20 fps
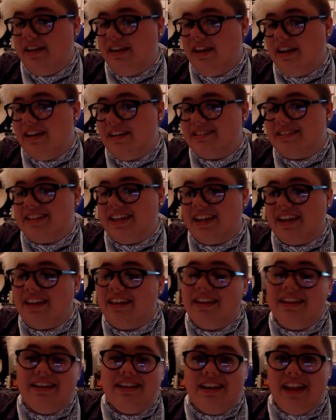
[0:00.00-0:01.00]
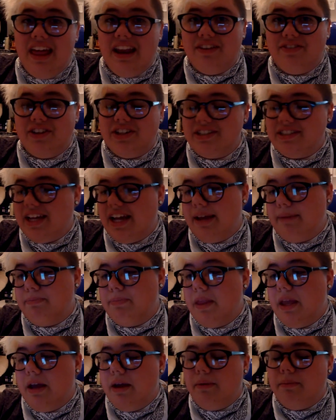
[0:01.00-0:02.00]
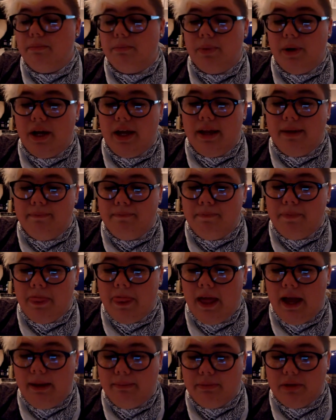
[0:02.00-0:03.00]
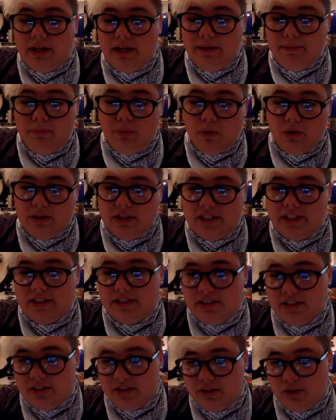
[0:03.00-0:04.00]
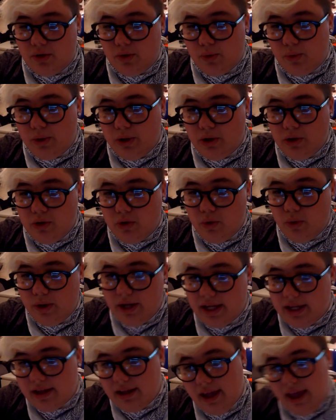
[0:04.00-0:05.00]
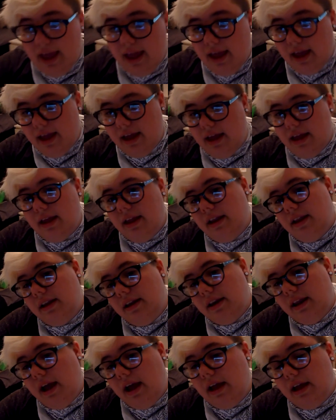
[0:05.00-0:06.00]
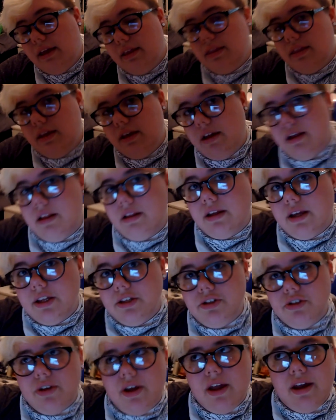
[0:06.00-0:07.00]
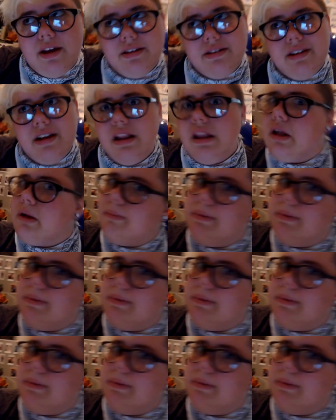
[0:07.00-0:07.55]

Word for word: and it's like not a fun time. But I'm gonna import this real quick and I think I'll catch you guys in a little